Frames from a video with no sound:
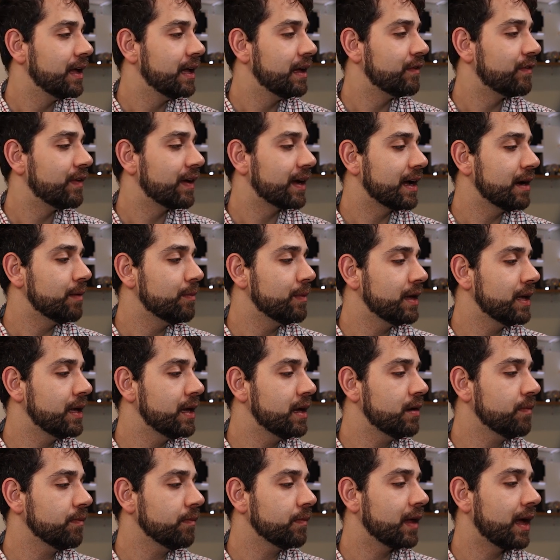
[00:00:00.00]
If I come
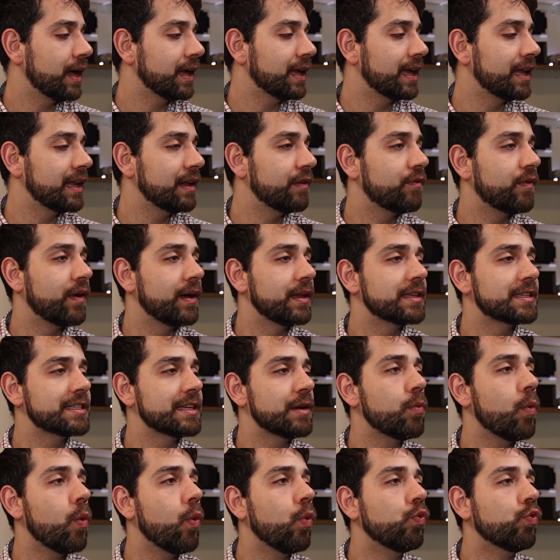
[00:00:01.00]
here, I can define
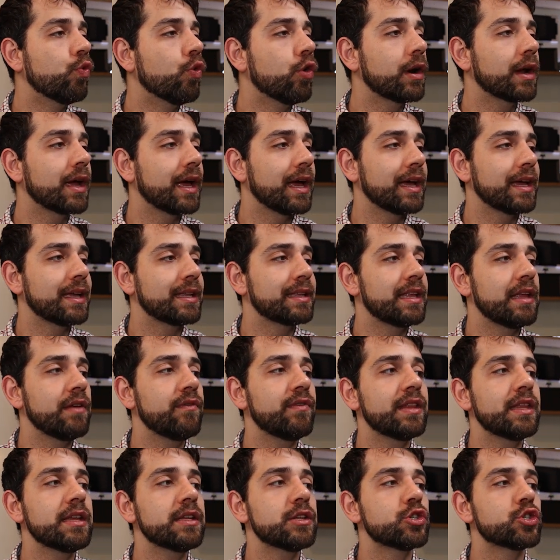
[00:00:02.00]
some work
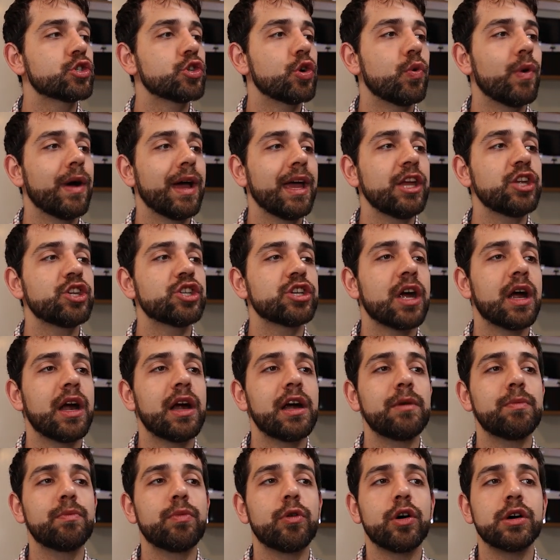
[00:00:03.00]
activities, so
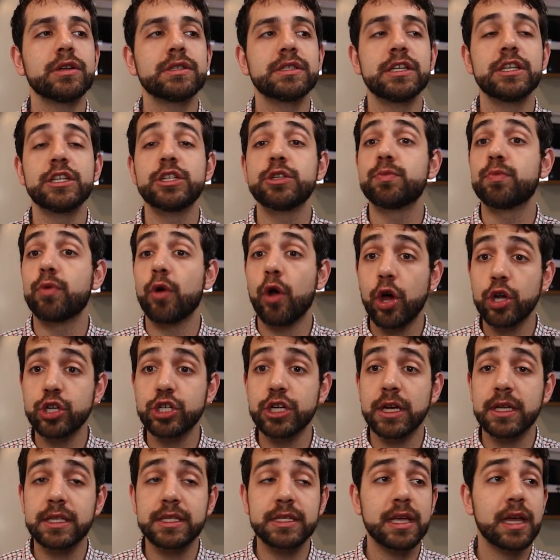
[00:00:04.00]
HR, process,
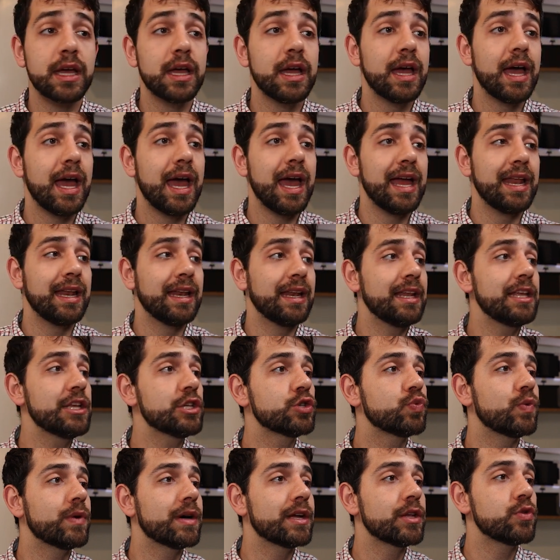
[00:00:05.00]
projects, and
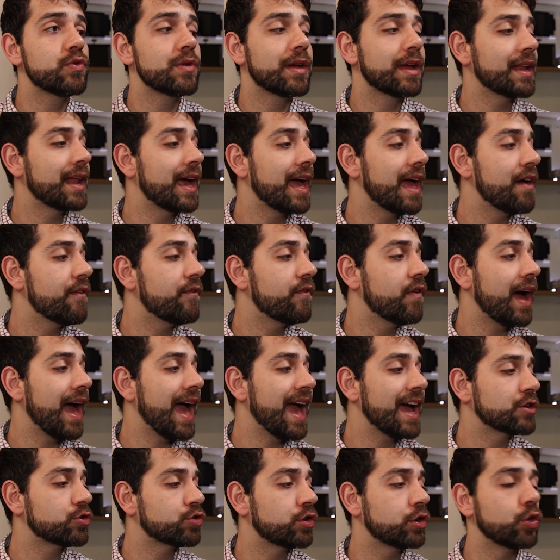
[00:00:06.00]
this one you can have
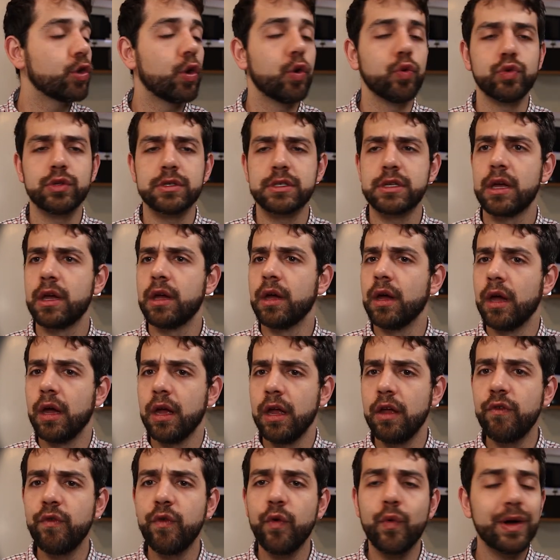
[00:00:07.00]
extra notes.
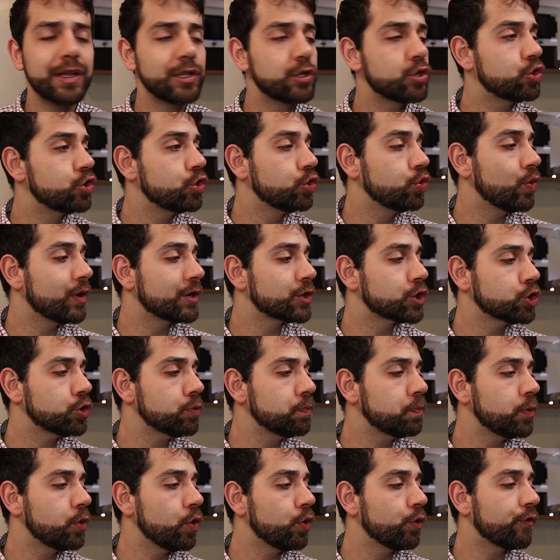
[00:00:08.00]
If you want to do a
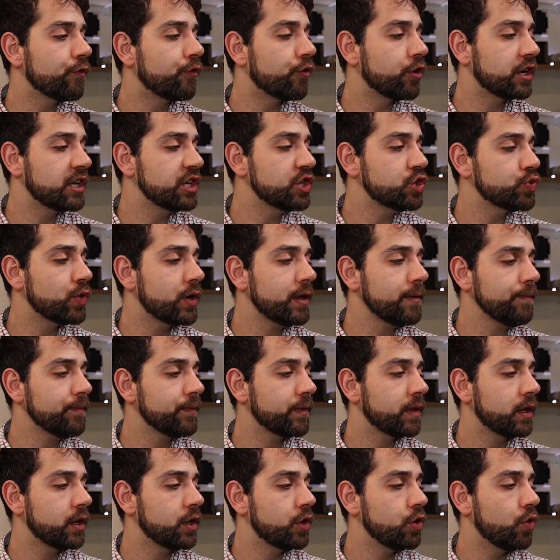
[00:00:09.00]
subnote for this one,
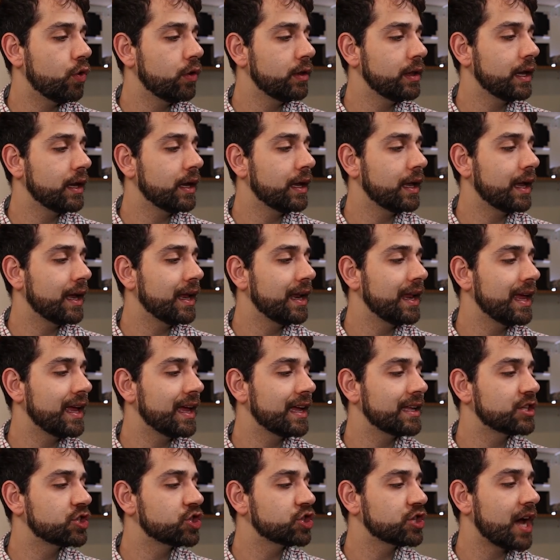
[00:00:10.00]
you only
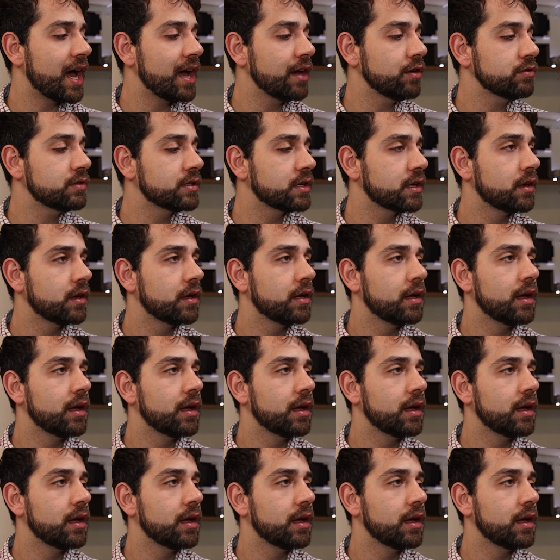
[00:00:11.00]
click a child,